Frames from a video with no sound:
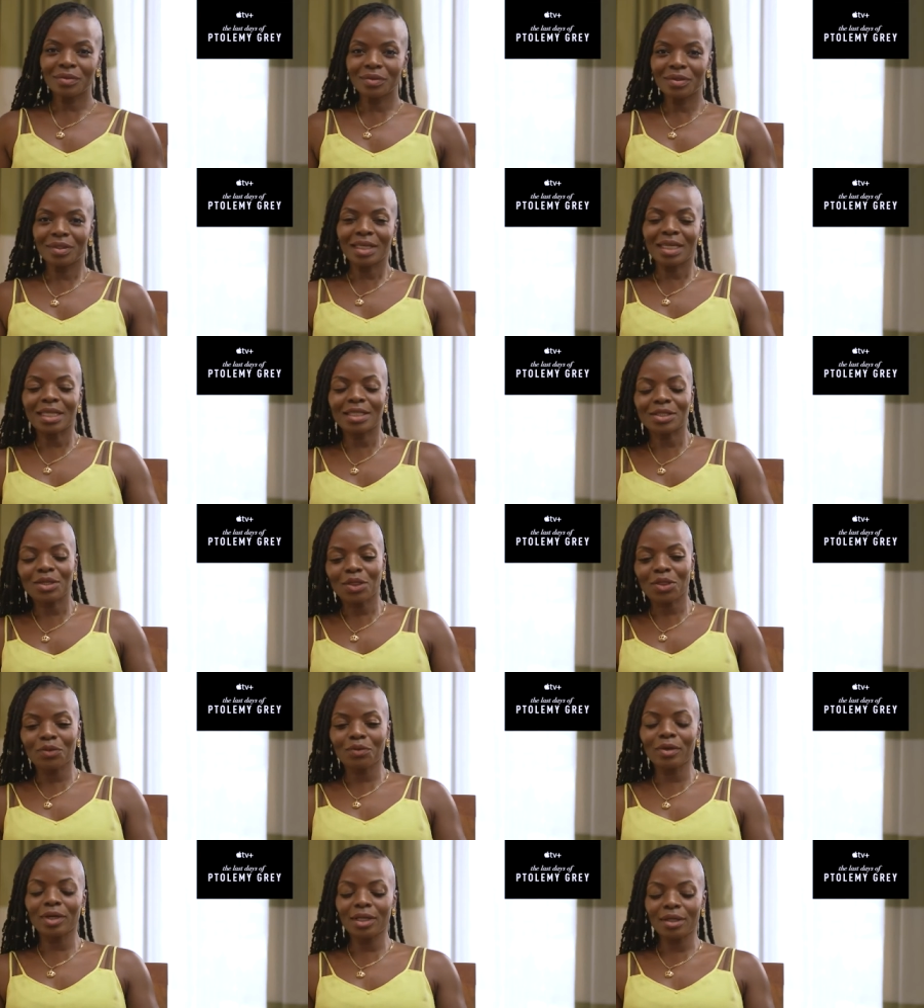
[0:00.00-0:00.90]
go on. It's a
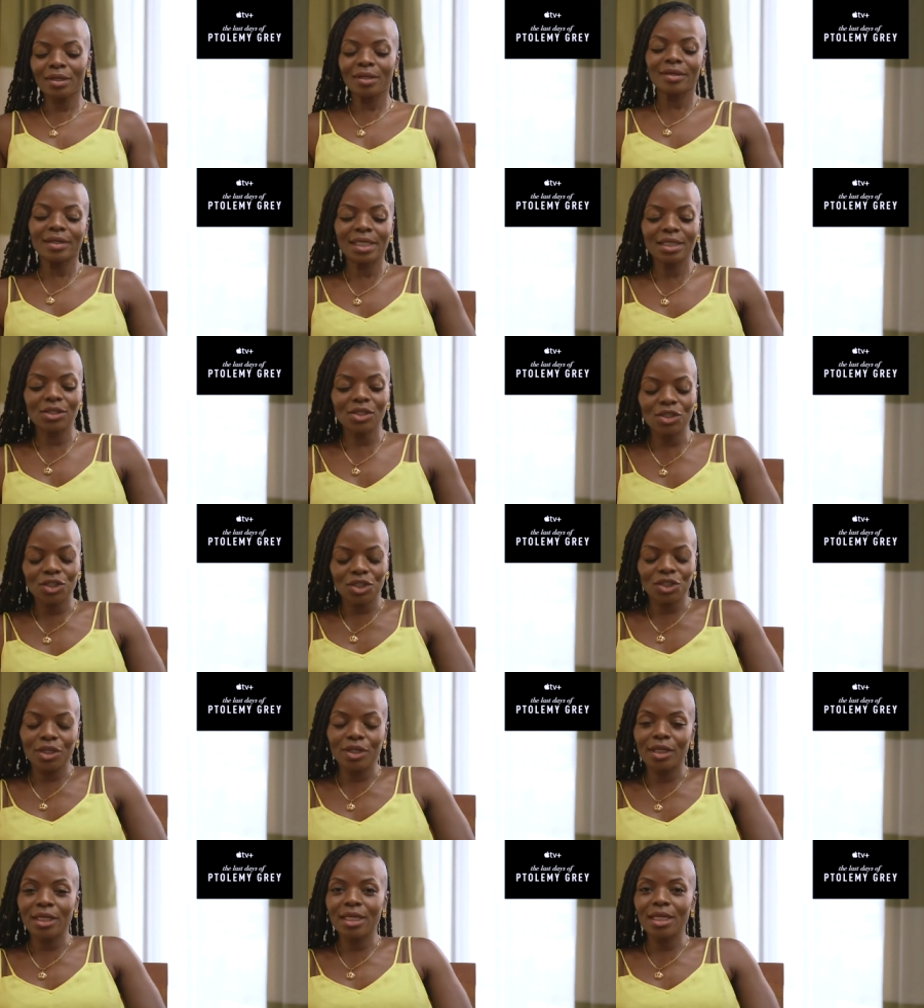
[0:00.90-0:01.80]
thriller. It's a
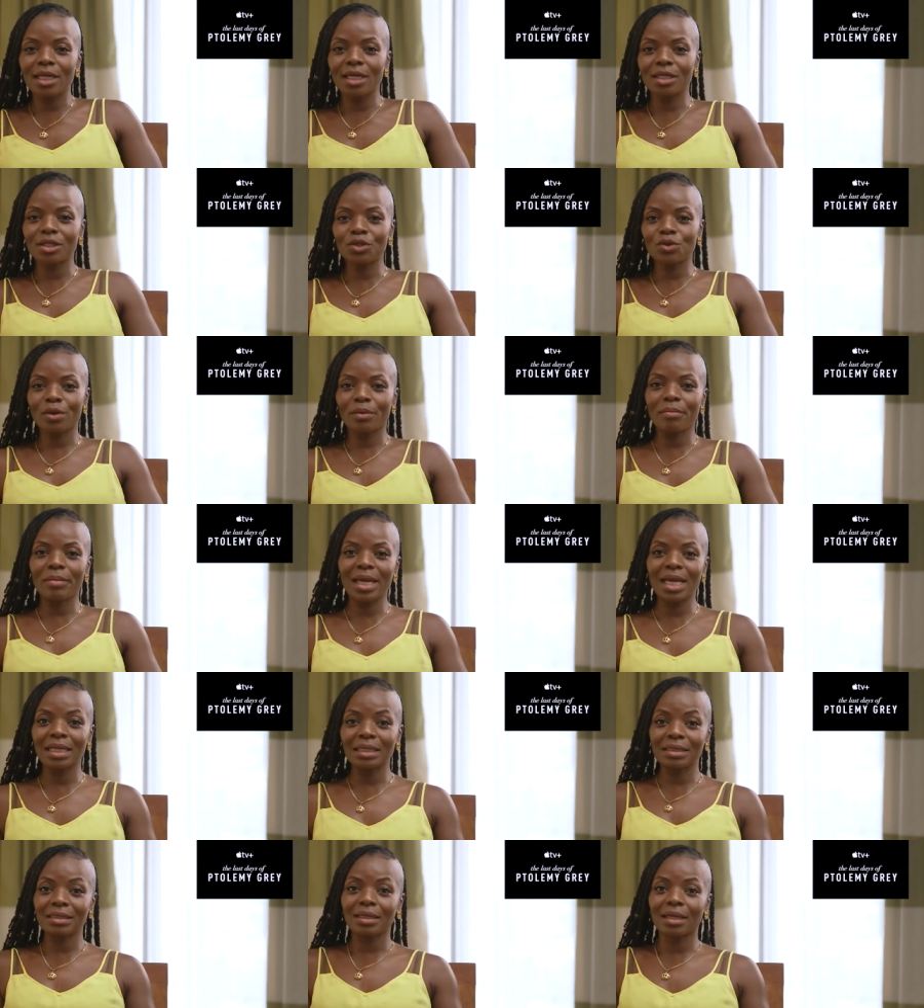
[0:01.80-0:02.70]
journey into a
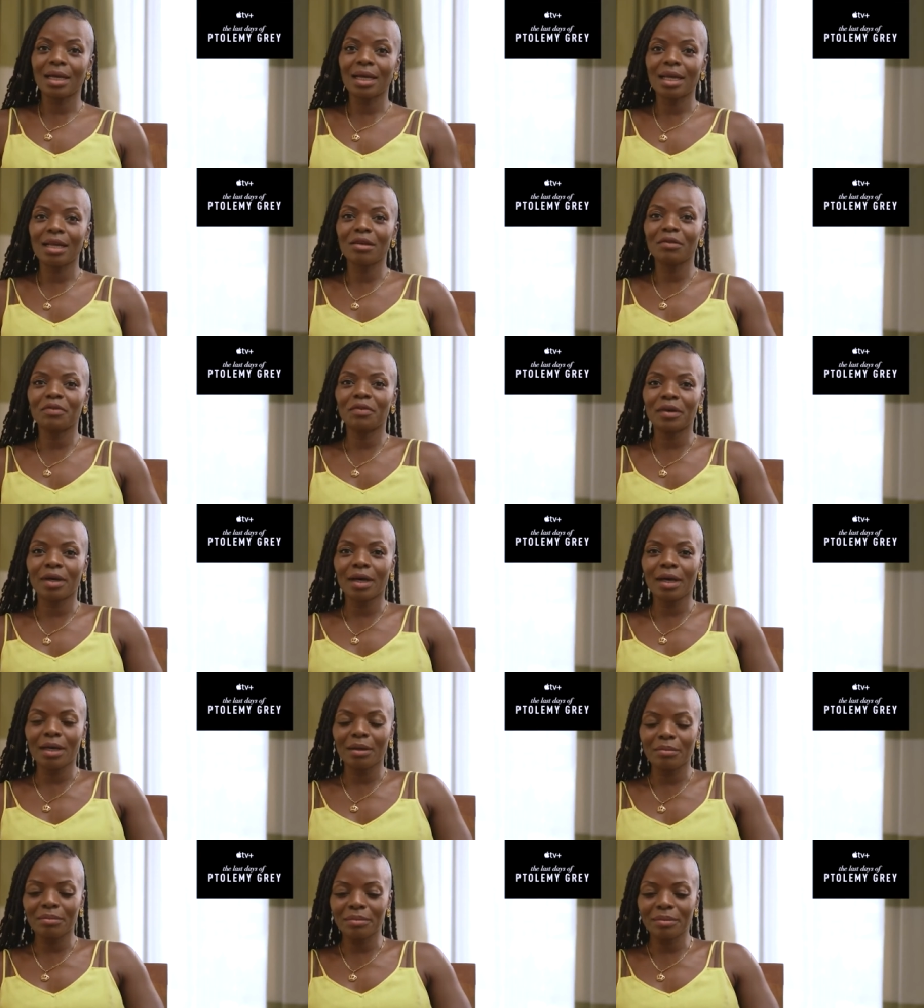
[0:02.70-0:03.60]
man's life.
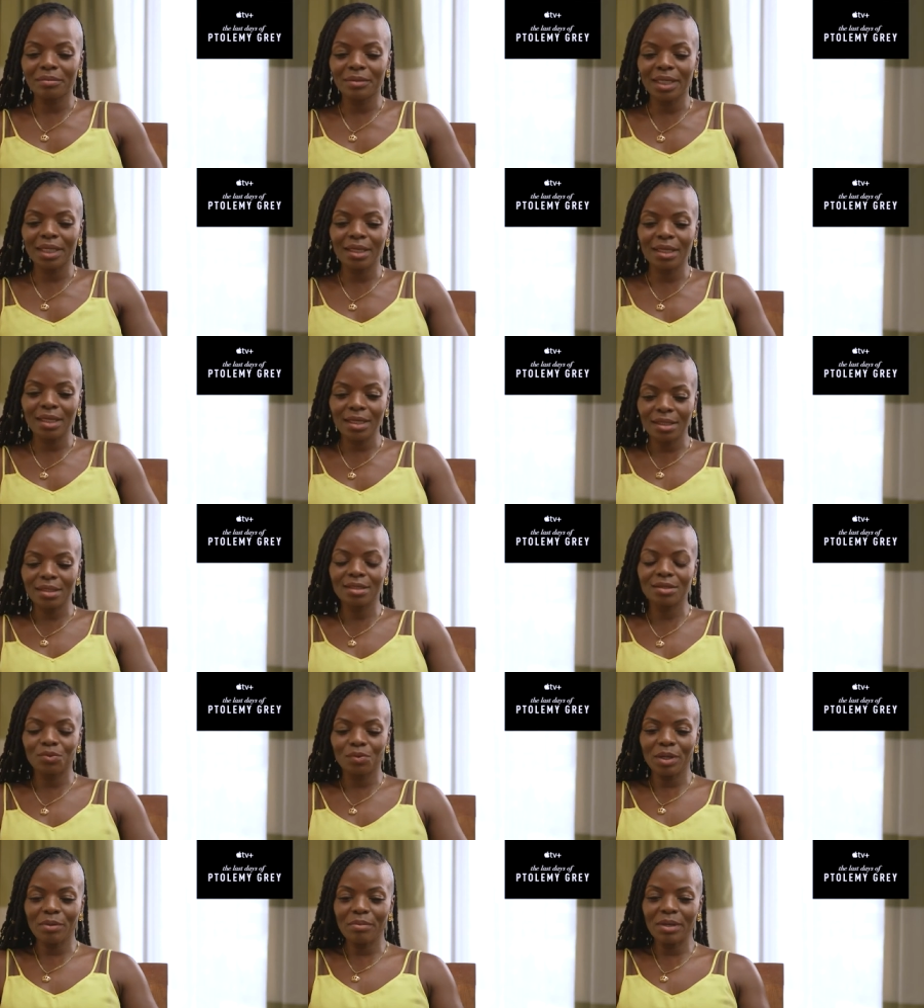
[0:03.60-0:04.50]
Um,
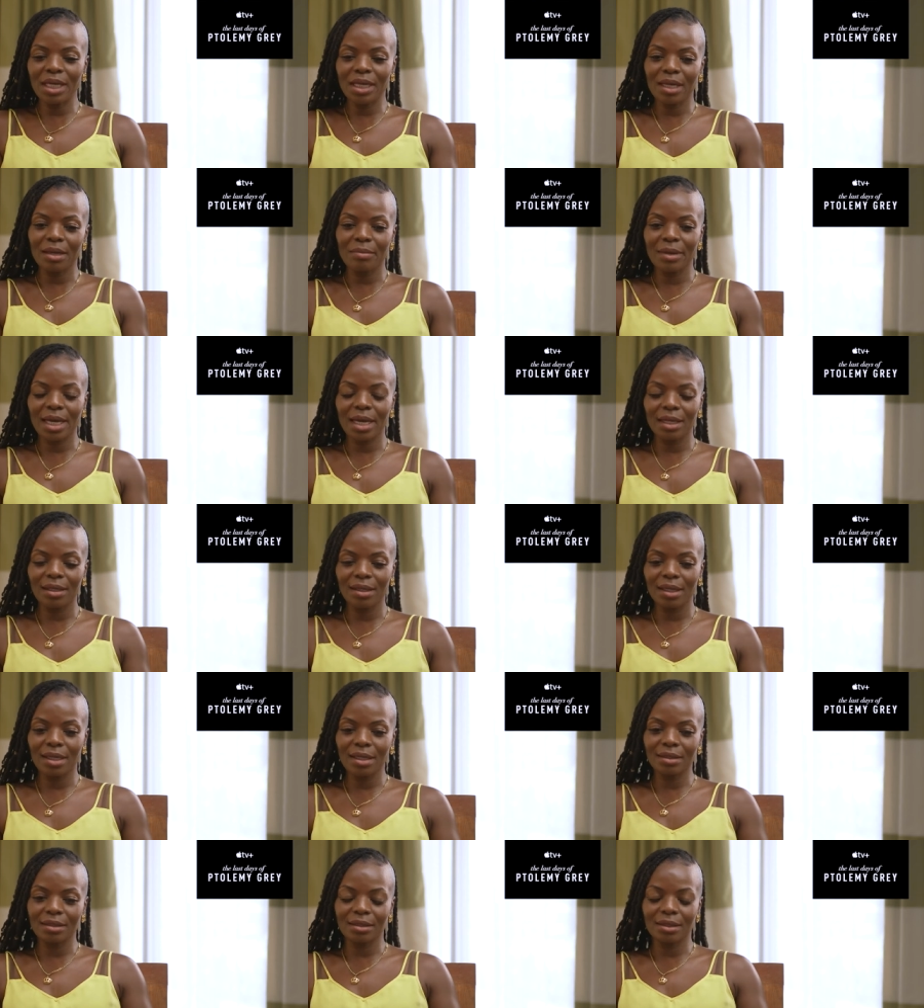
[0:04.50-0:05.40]
he's we meet him at
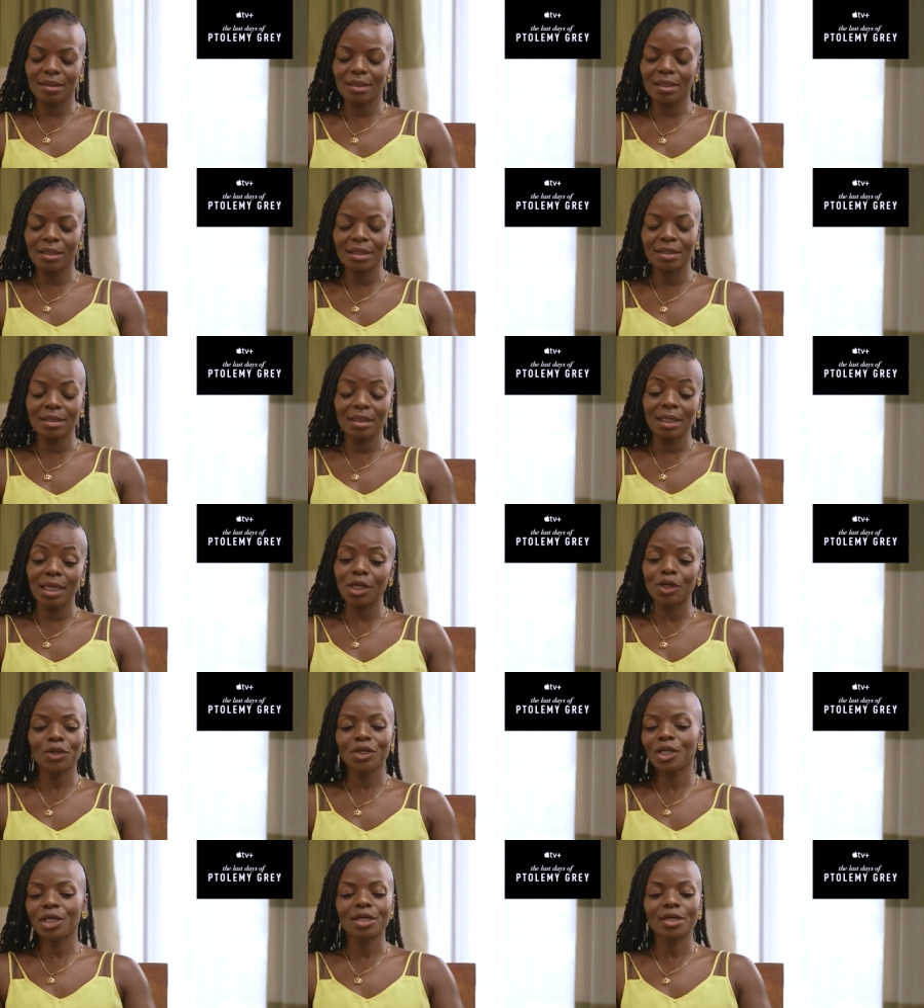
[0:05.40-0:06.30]
his in his
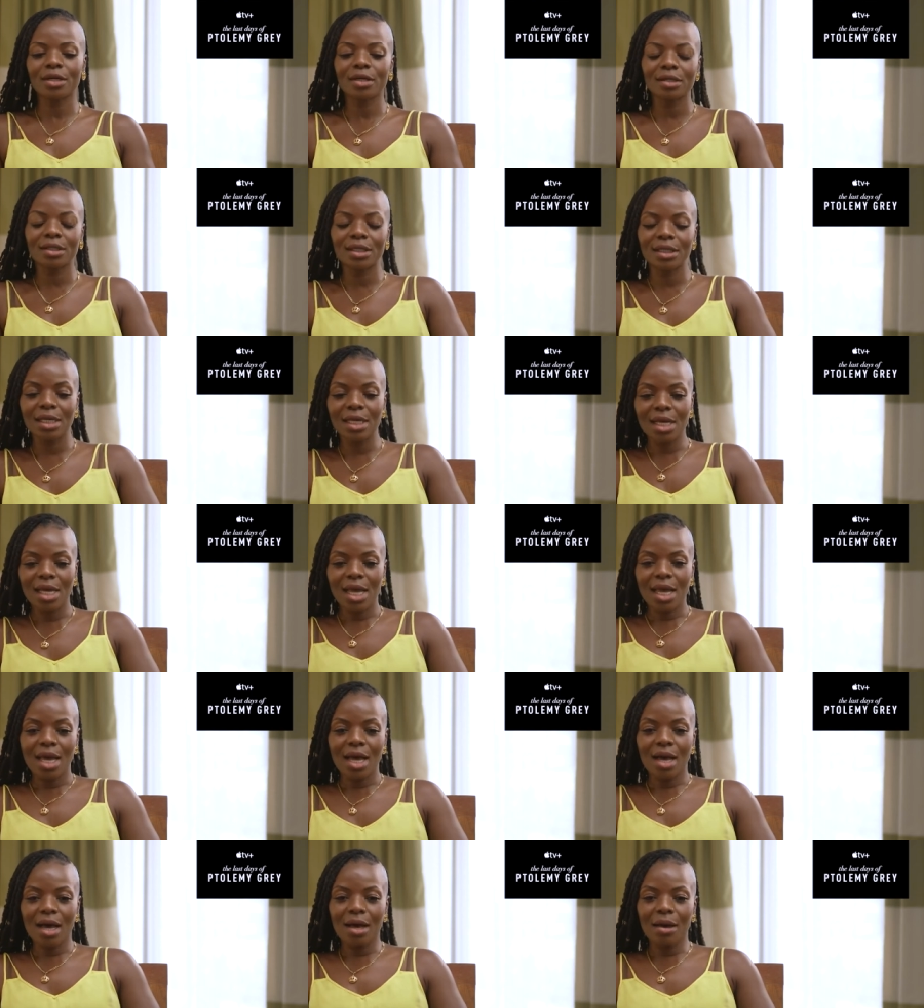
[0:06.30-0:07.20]
later years
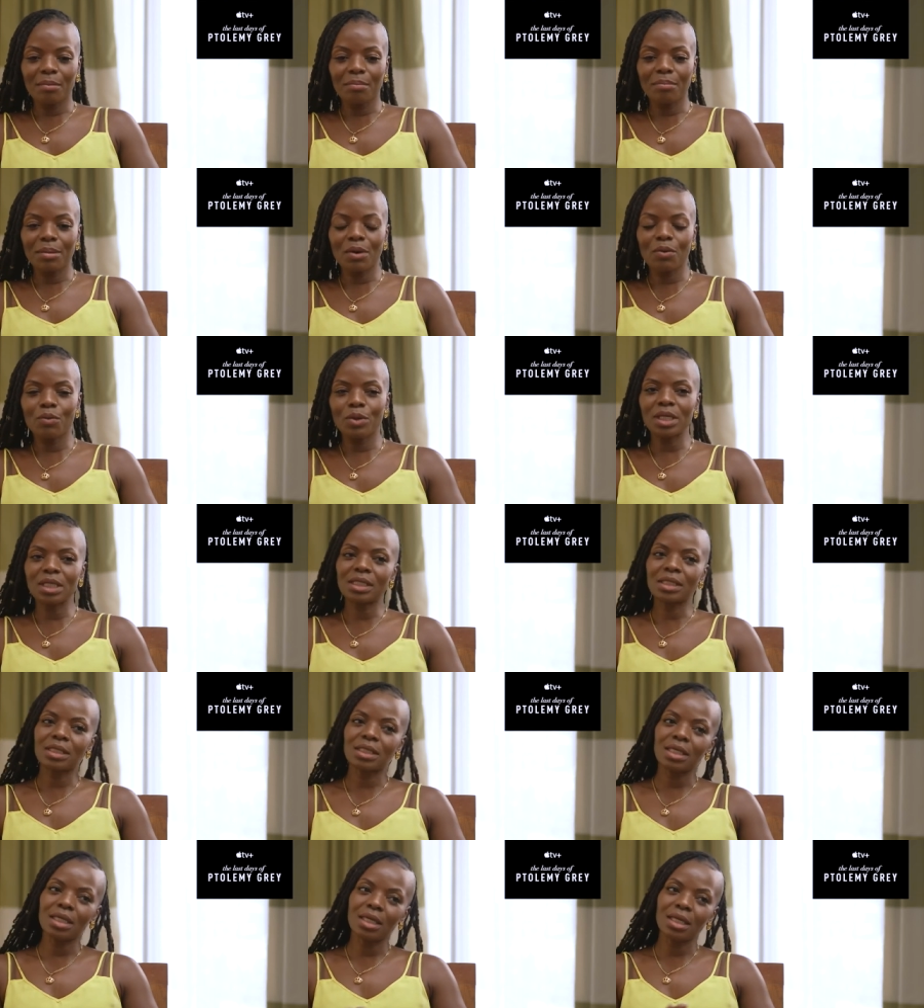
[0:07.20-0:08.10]
um, but we
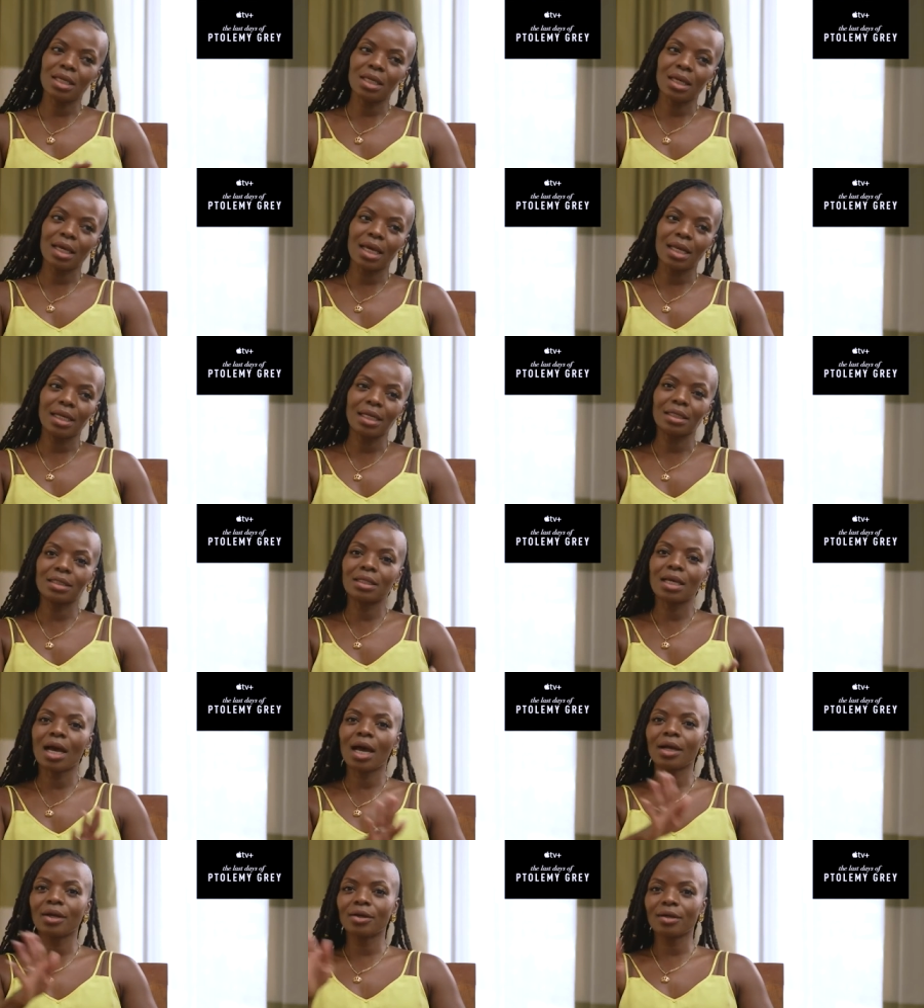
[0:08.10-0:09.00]
see an
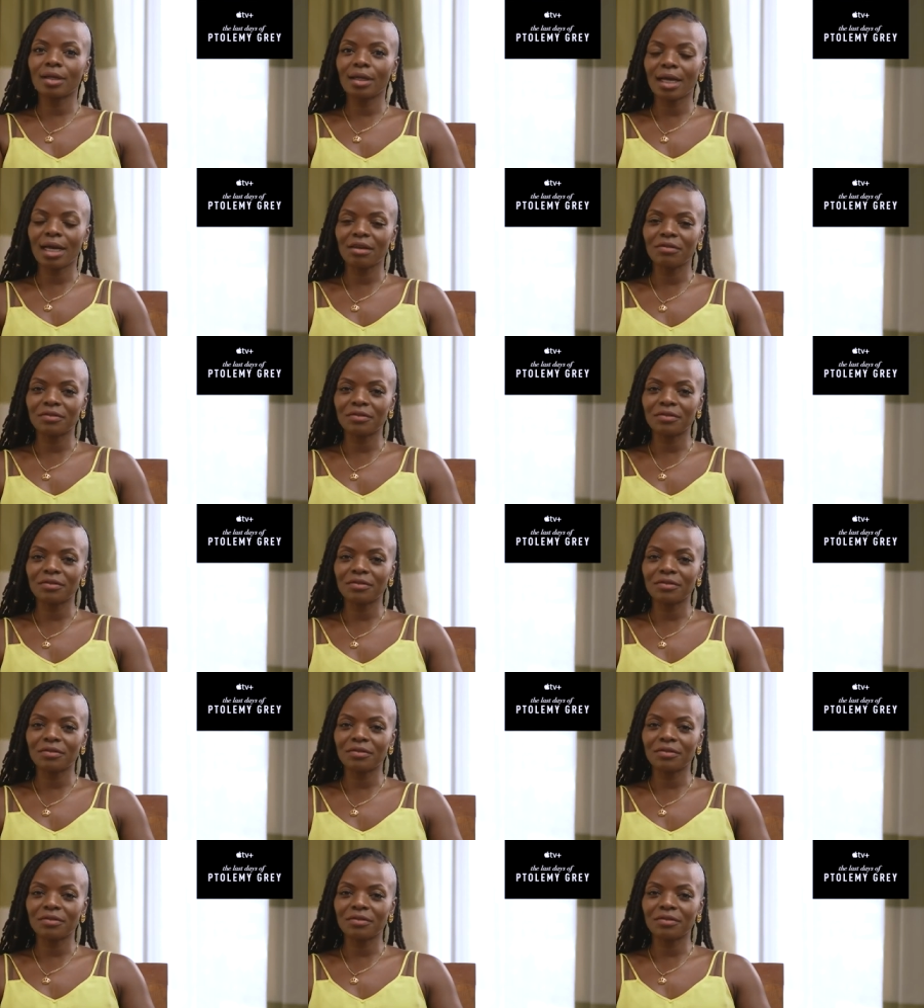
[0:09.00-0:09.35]
entire